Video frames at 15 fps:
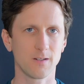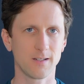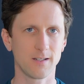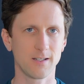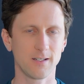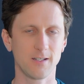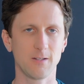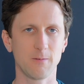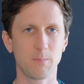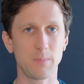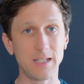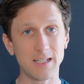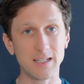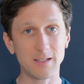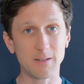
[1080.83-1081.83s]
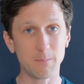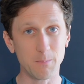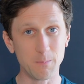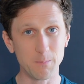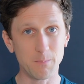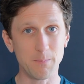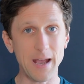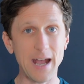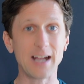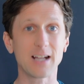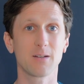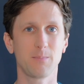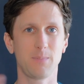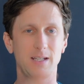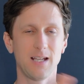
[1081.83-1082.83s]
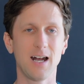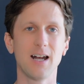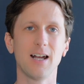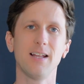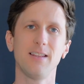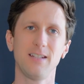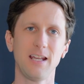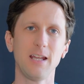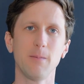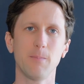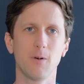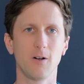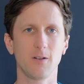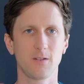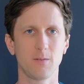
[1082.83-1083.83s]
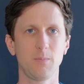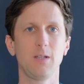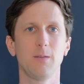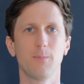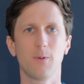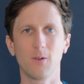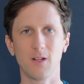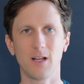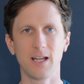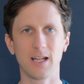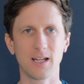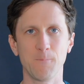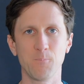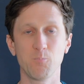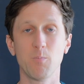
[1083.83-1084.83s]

going to be back behind the 8 ball to people like